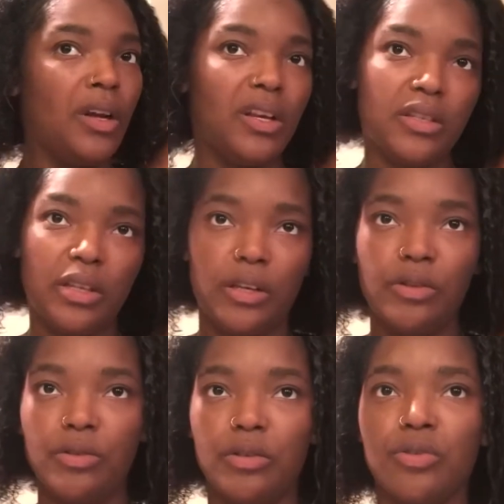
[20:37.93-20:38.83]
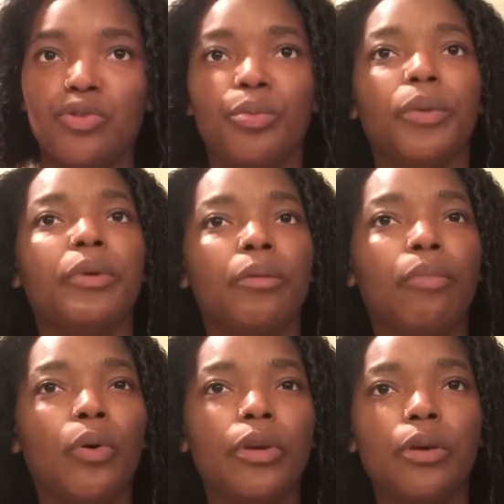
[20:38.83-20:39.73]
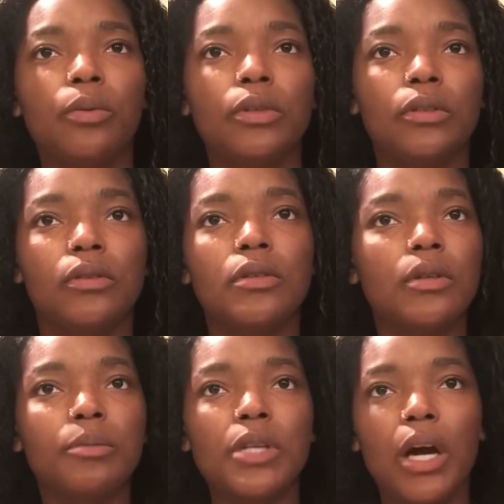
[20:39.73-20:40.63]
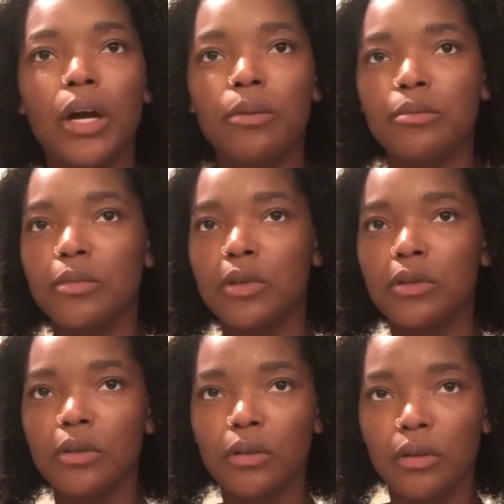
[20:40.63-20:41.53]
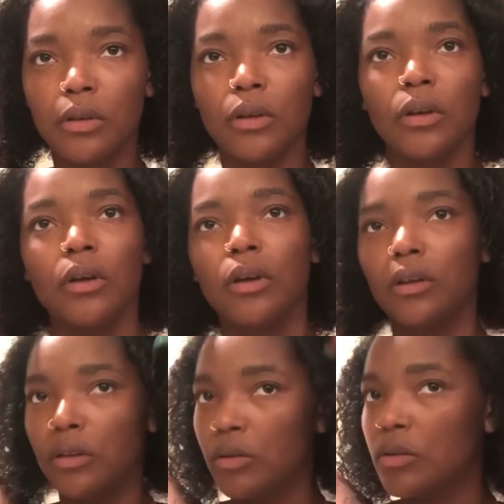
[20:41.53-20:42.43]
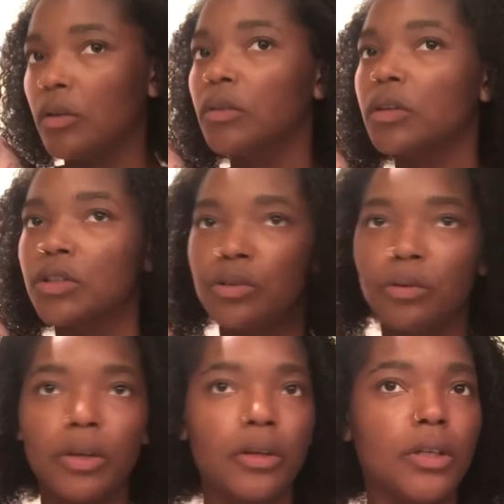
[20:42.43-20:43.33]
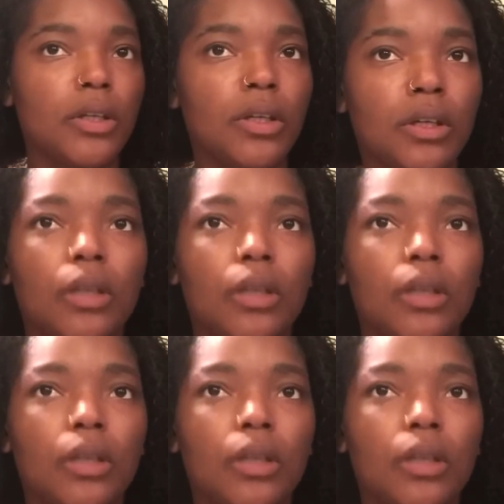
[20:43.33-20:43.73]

Instead of using the super big bulky ones, sometimes those don't look too good